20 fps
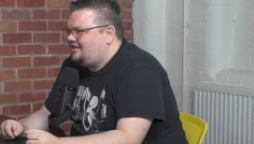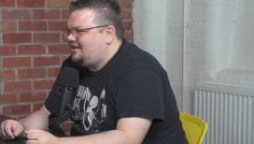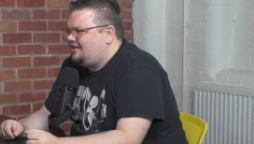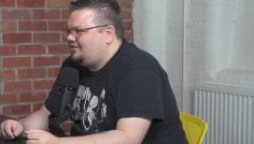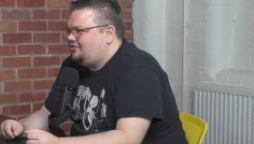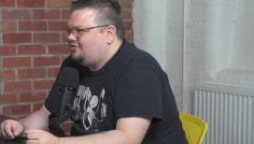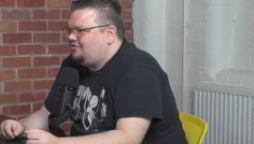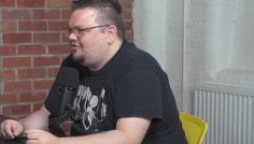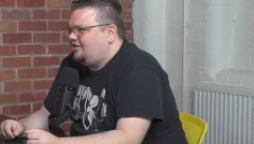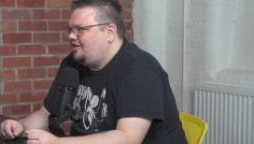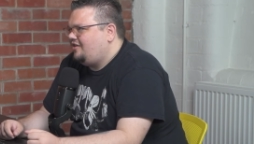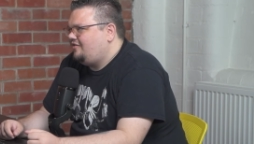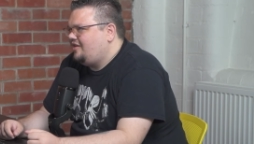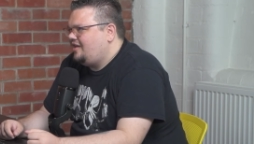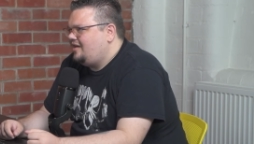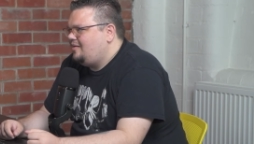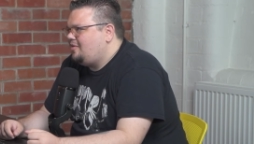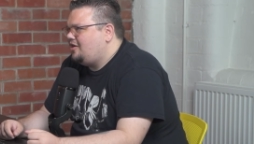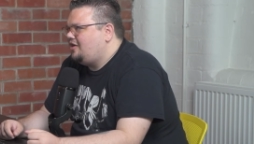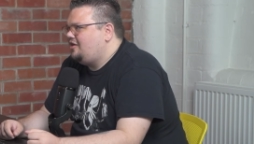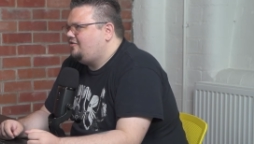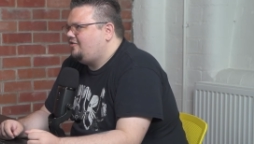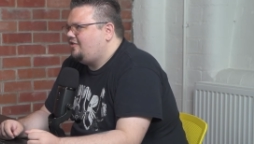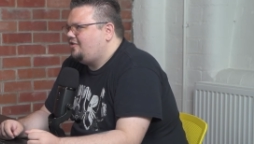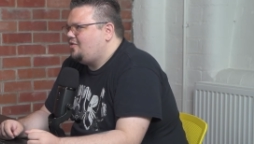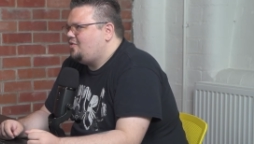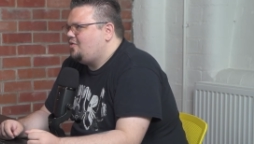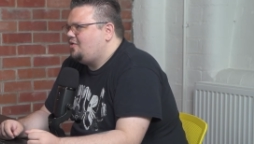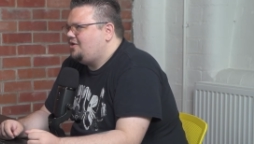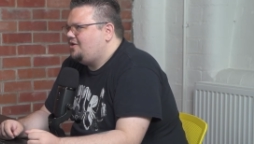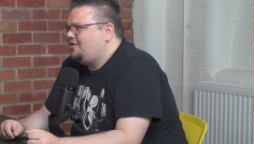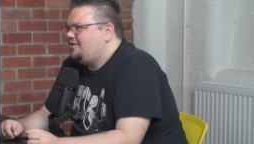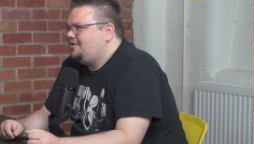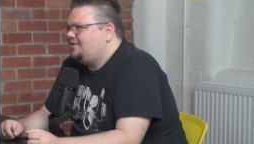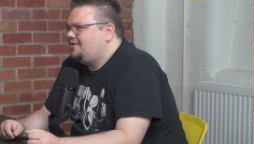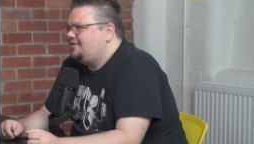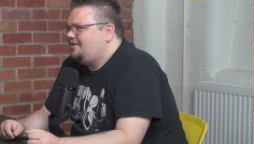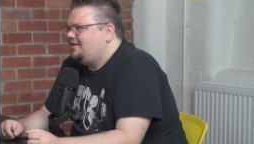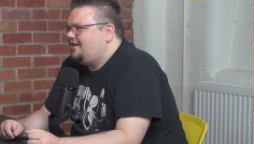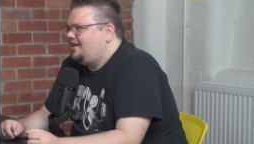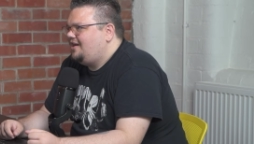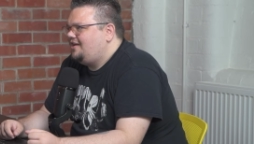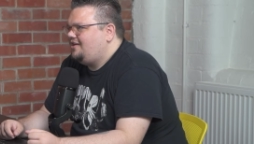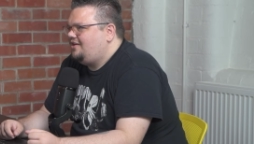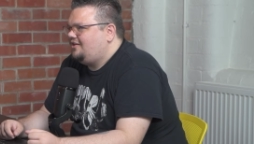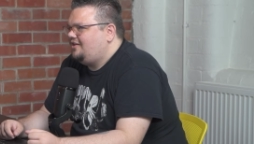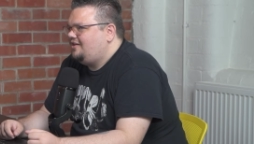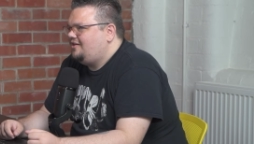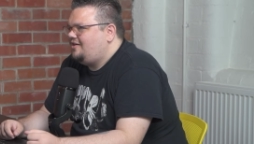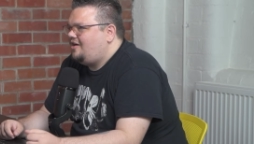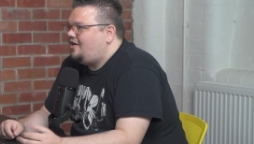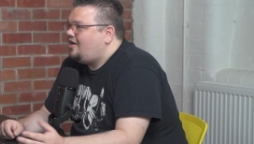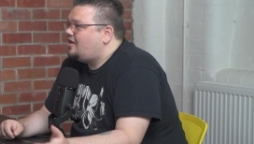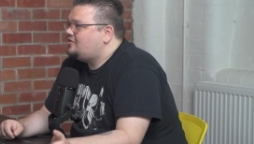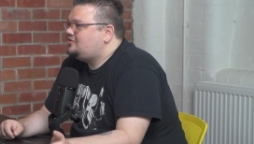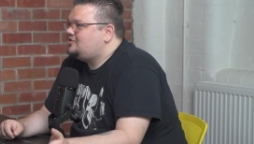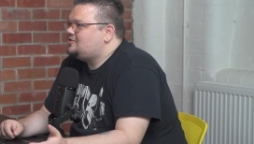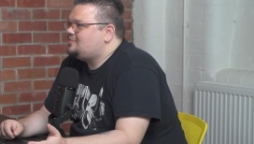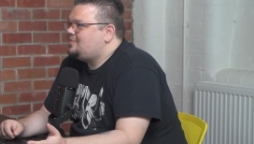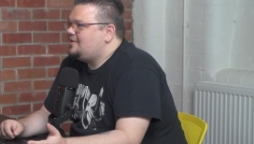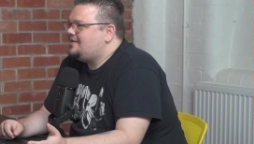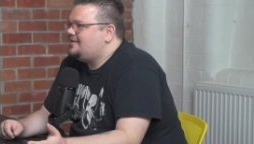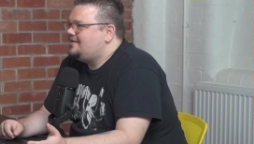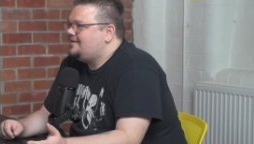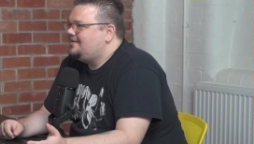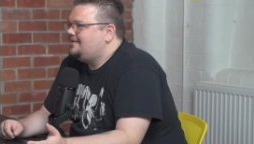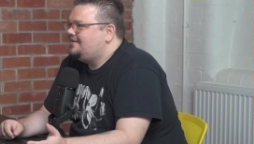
don't really have any money for going out, and then you're like, I'll just pay,